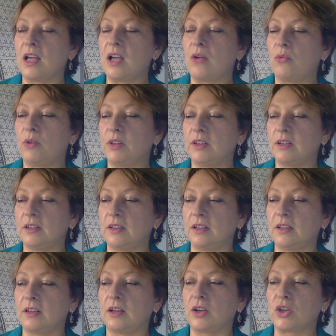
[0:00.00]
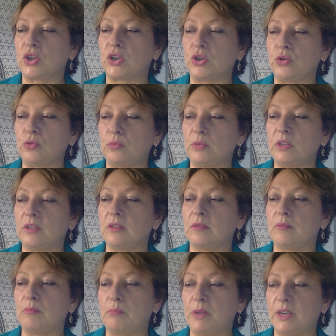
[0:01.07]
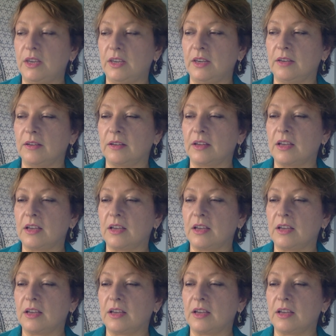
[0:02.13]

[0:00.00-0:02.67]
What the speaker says: within a human being.